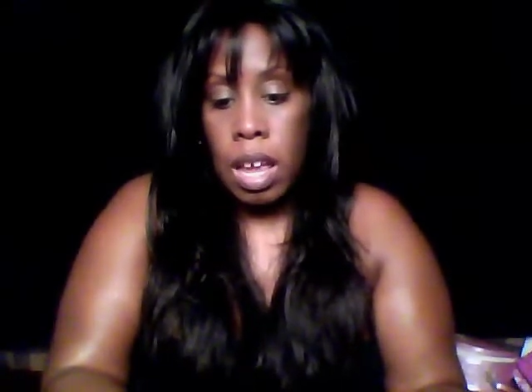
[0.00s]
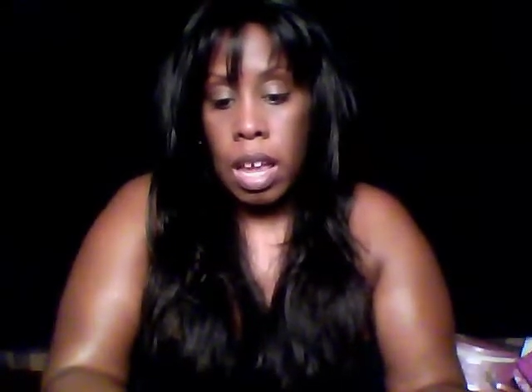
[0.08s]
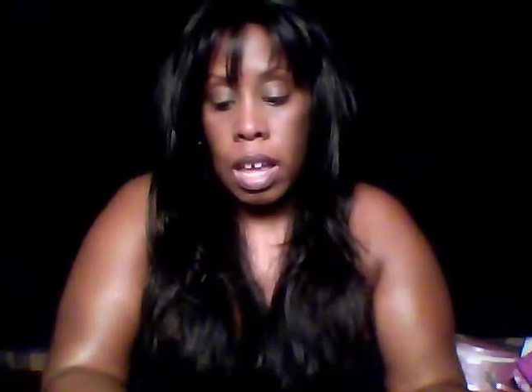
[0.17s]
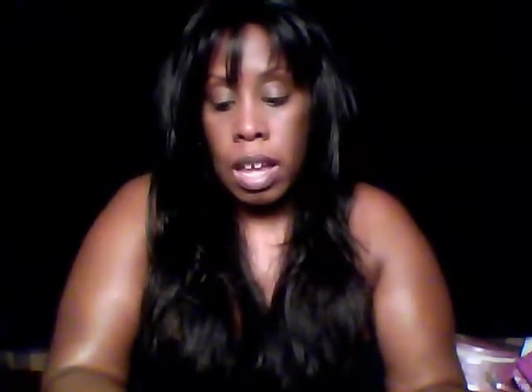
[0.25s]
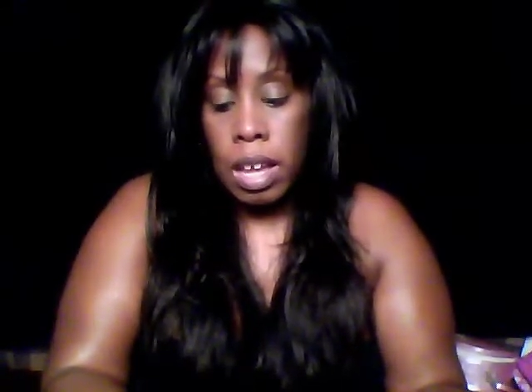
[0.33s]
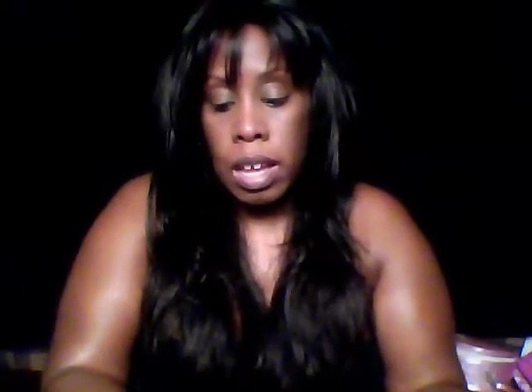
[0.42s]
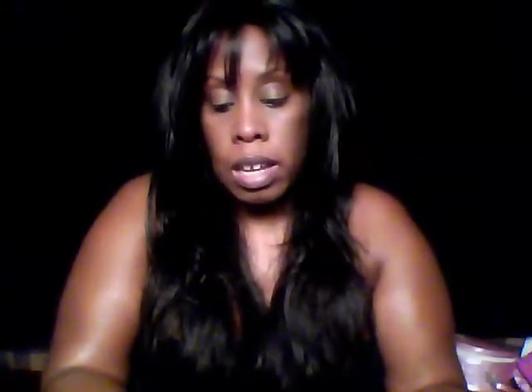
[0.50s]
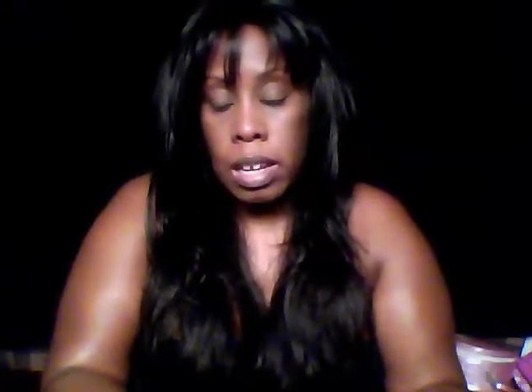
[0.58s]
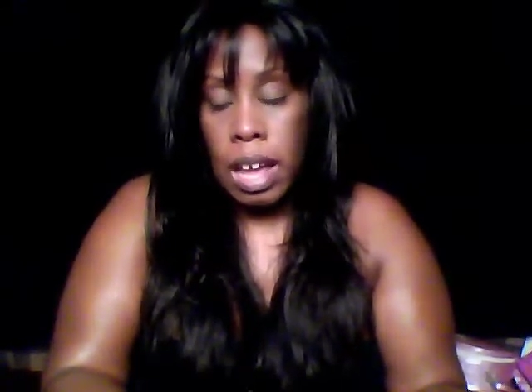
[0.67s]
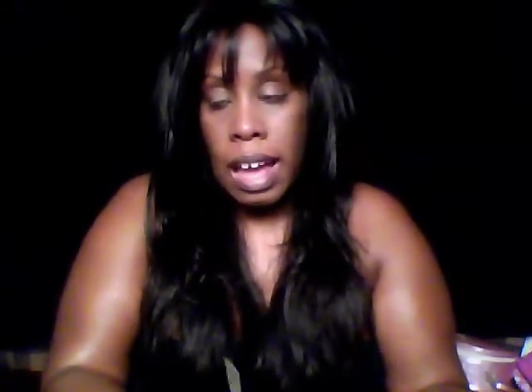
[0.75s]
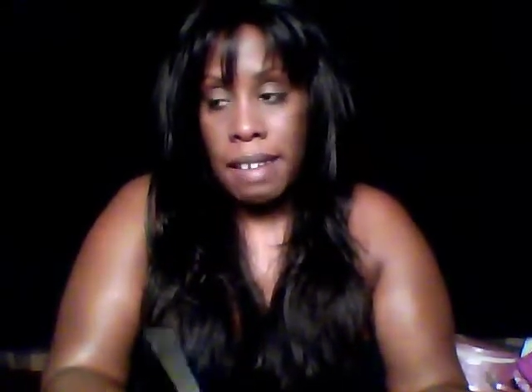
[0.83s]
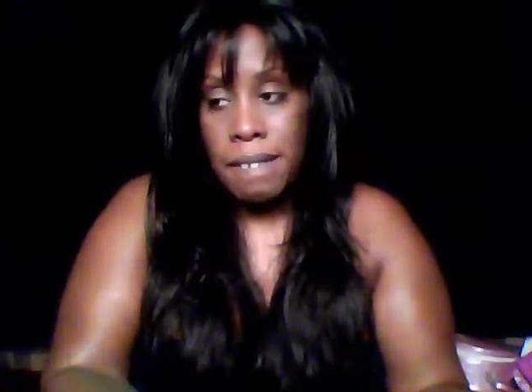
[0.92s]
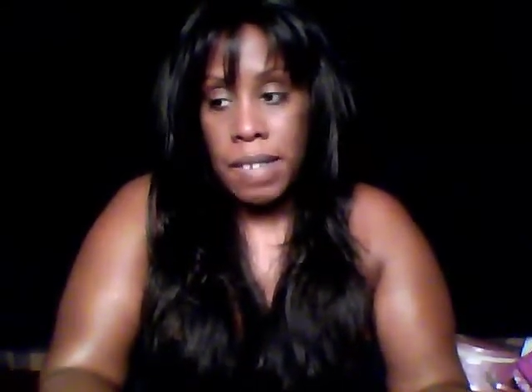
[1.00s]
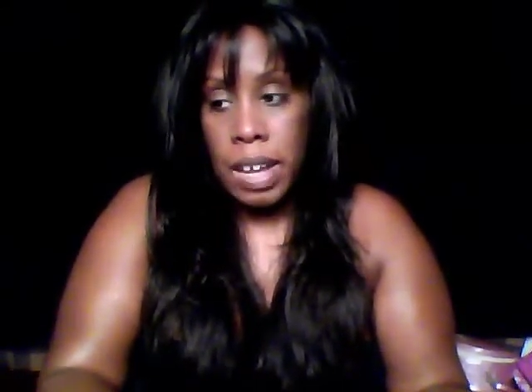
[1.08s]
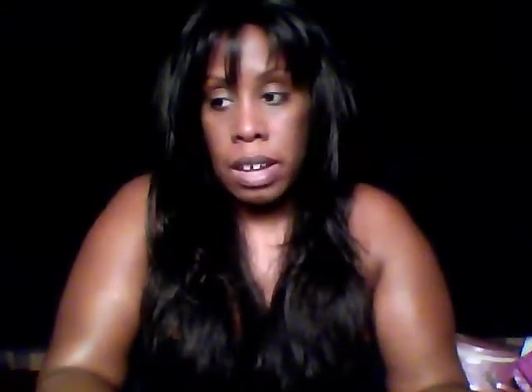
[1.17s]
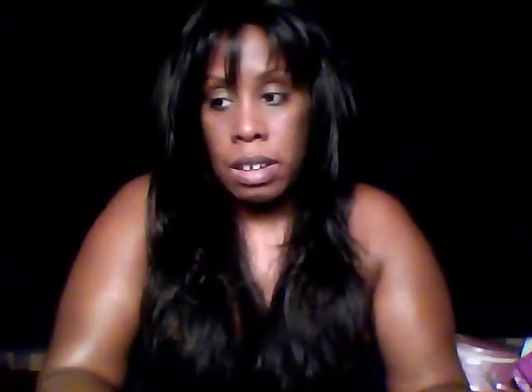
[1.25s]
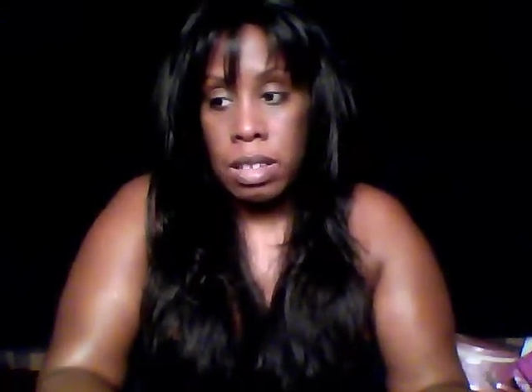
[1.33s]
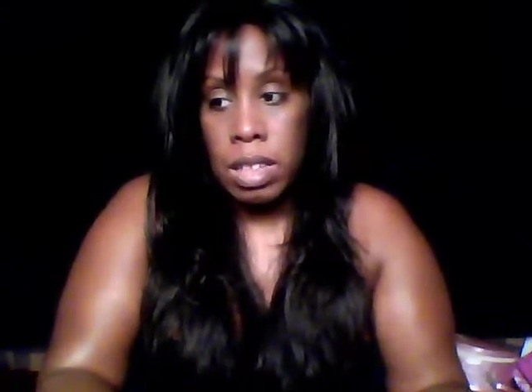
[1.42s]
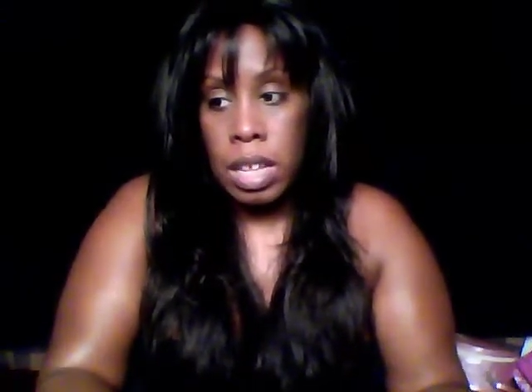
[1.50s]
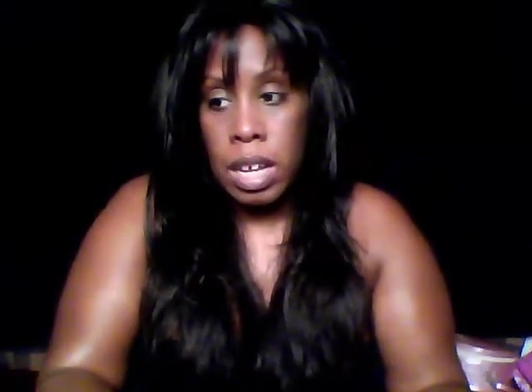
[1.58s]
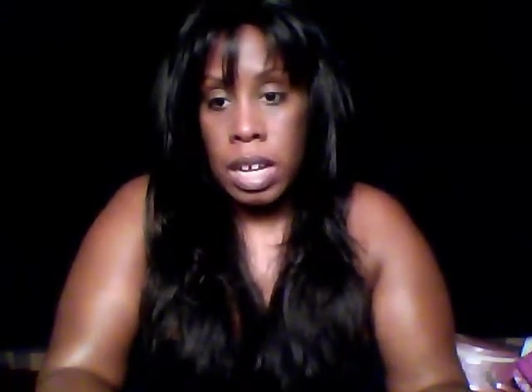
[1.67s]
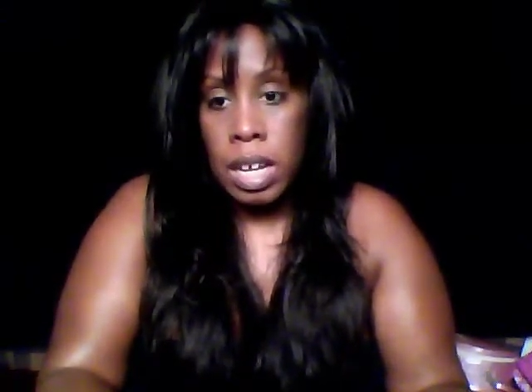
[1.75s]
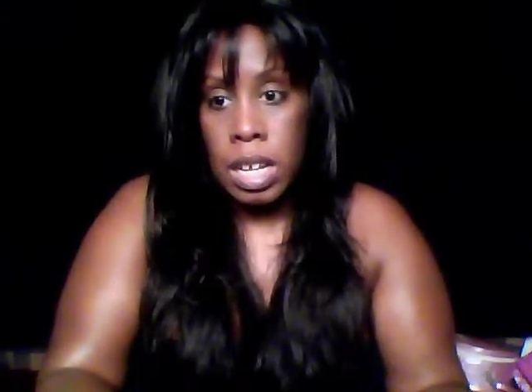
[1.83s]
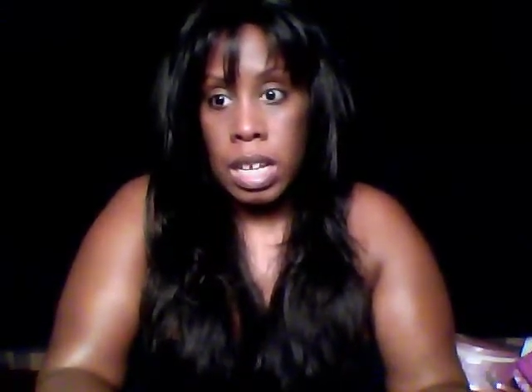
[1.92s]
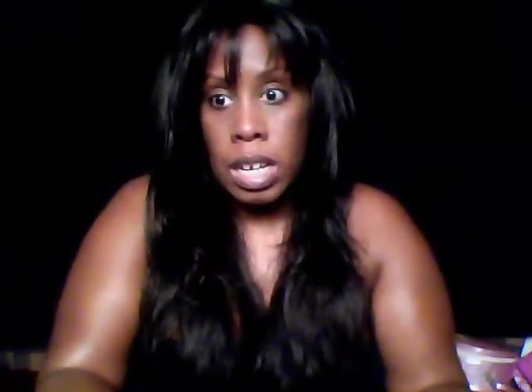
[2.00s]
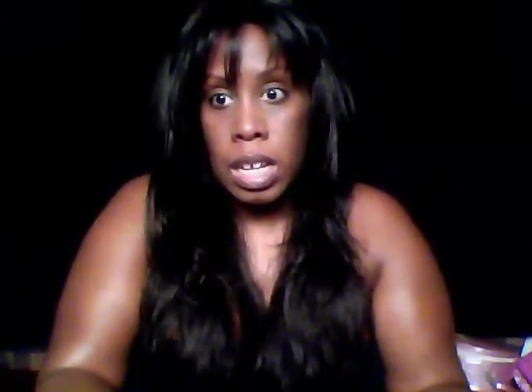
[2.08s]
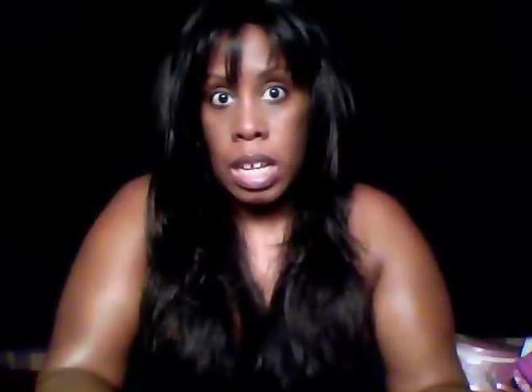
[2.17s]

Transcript: and I found that